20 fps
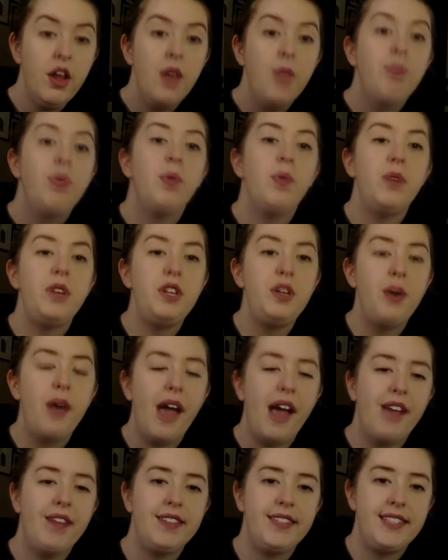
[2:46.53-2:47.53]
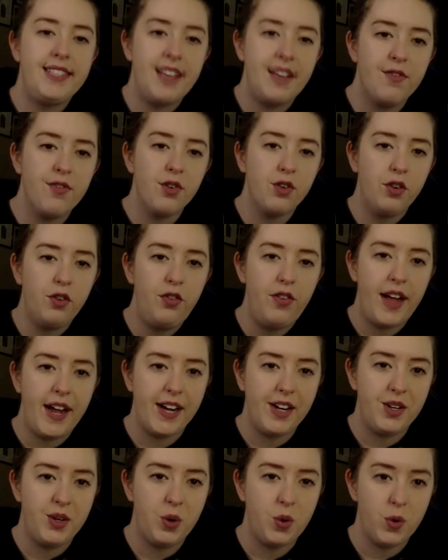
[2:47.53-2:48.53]
But when you have several
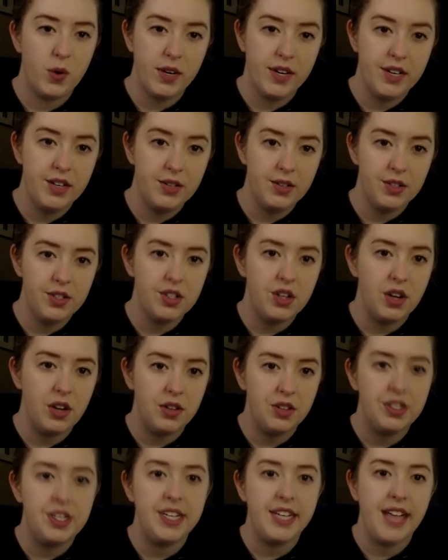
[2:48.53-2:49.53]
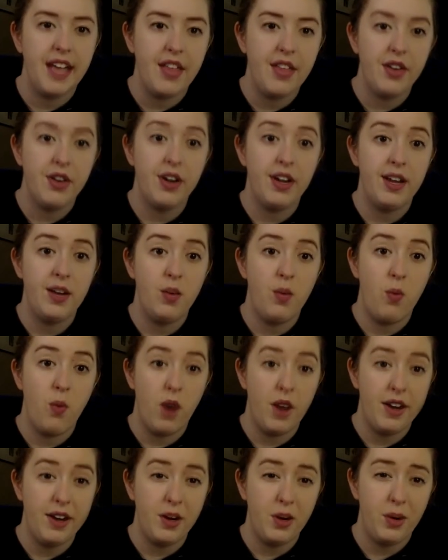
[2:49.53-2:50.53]
factorials all together in
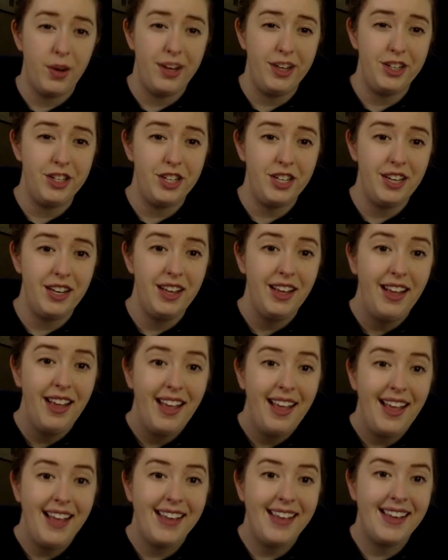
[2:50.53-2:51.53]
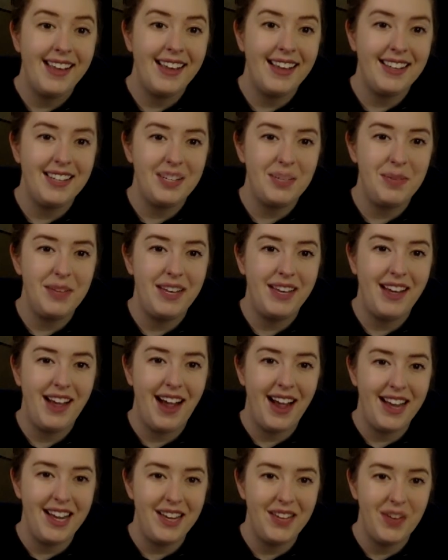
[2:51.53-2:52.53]
one equation, it can get to be
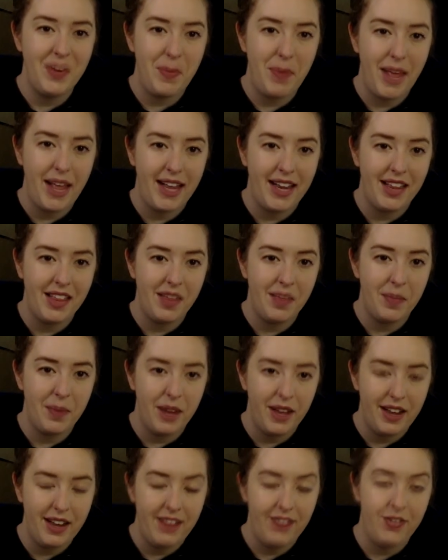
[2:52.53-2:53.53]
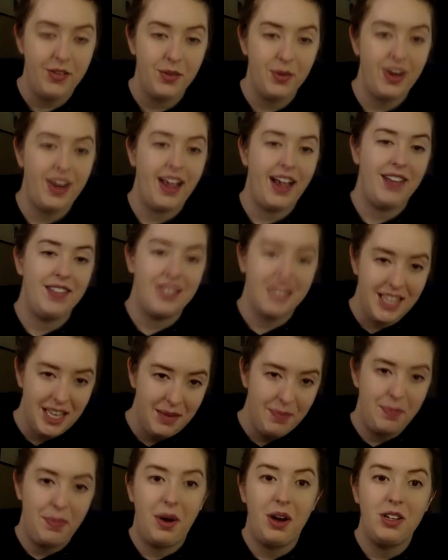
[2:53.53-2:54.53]
kind of a pain in the butt if you want to have to
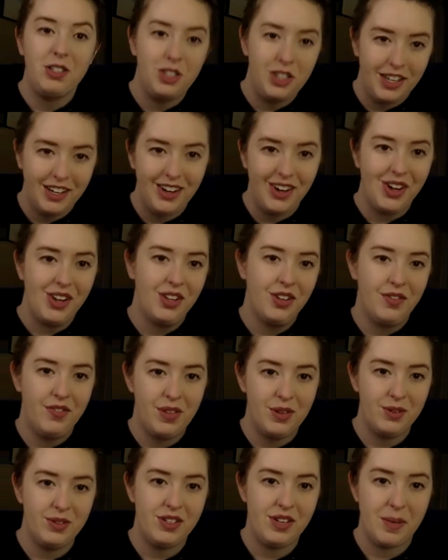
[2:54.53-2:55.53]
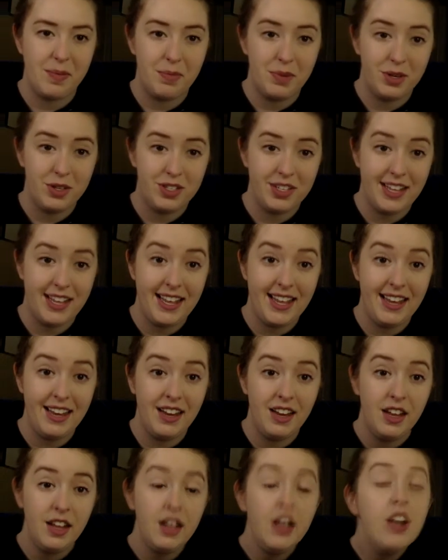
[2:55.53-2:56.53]
keep punching all of those numbers in.
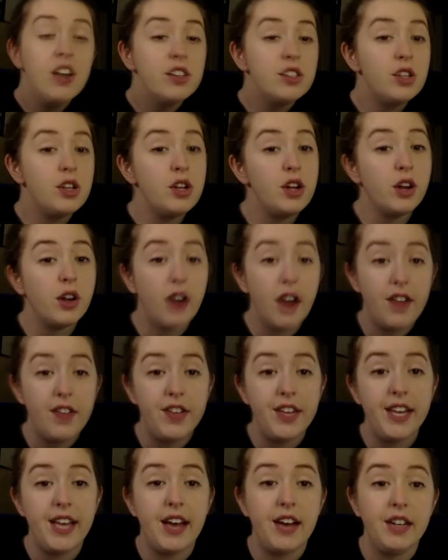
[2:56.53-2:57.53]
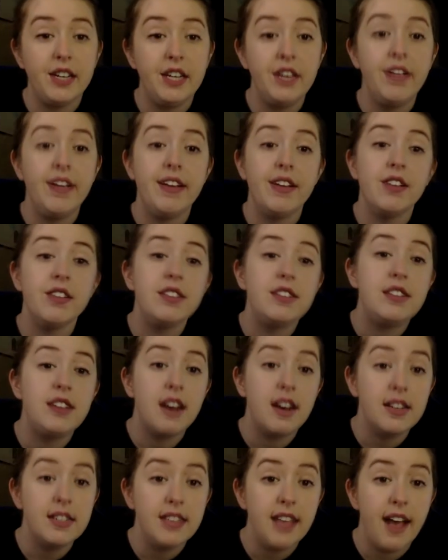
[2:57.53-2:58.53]
So your graphing calculator
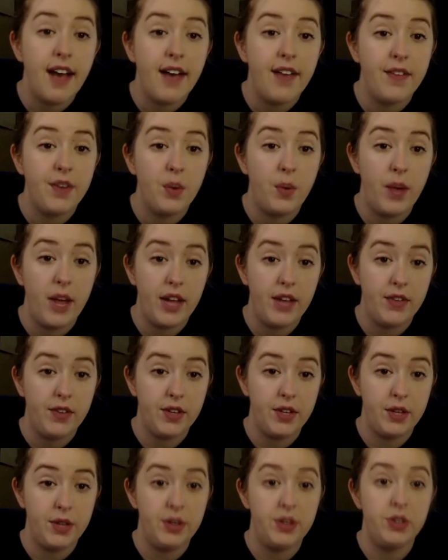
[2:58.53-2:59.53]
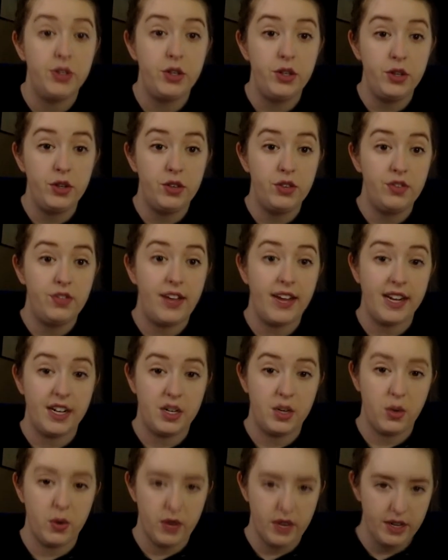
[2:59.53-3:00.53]
does have a way for you to do
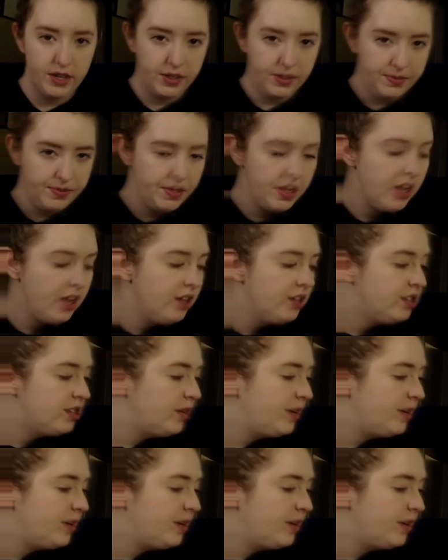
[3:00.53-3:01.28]
factorial. So